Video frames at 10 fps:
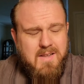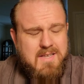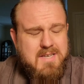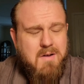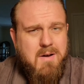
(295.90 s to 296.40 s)

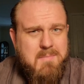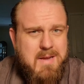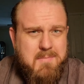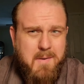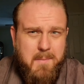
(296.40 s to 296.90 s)
That's how I
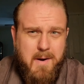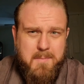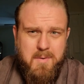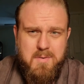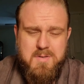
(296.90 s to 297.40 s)
make my
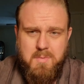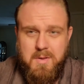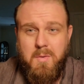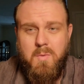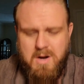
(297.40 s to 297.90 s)
pompadours with
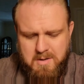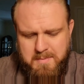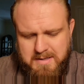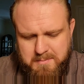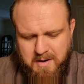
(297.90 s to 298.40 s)
a
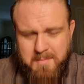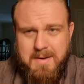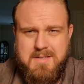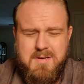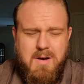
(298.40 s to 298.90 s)
water-based
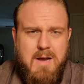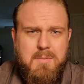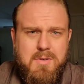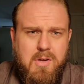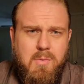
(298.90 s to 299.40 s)
pomade. So I
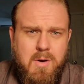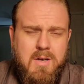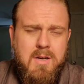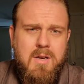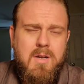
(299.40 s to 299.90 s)
will do
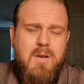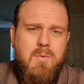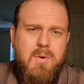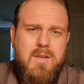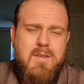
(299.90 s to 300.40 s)
one
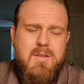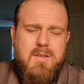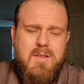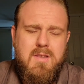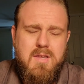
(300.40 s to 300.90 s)
with
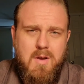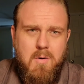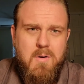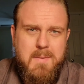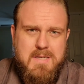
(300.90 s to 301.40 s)
the
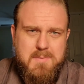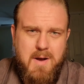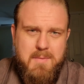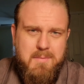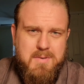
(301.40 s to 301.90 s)
oil-based
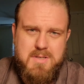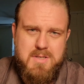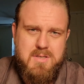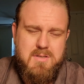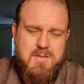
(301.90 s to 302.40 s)
pomade, which
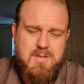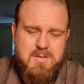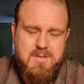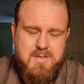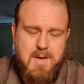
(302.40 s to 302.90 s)
is
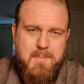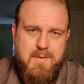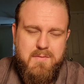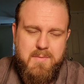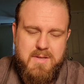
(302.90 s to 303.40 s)

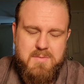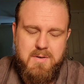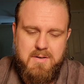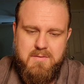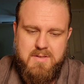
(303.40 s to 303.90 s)
separate from this one,